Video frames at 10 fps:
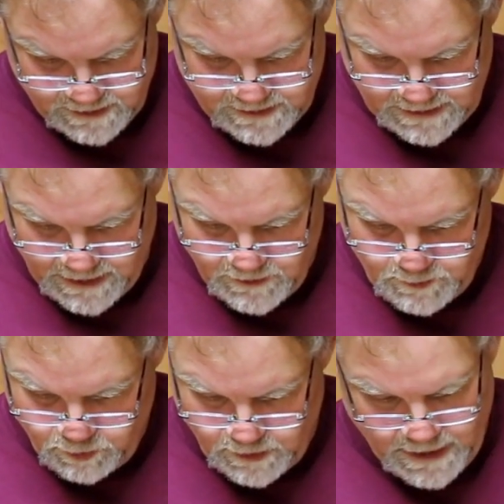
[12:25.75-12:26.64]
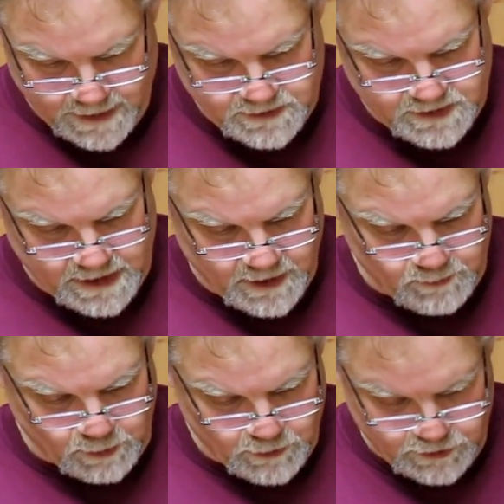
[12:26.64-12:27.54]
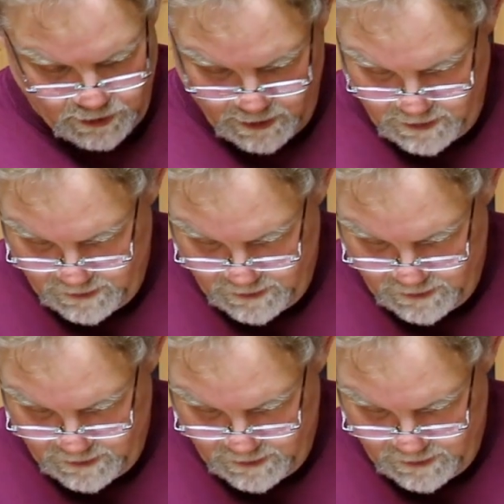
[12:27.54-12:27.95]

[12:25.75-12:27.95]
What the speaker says: sales, yeah, it's a sales brochure.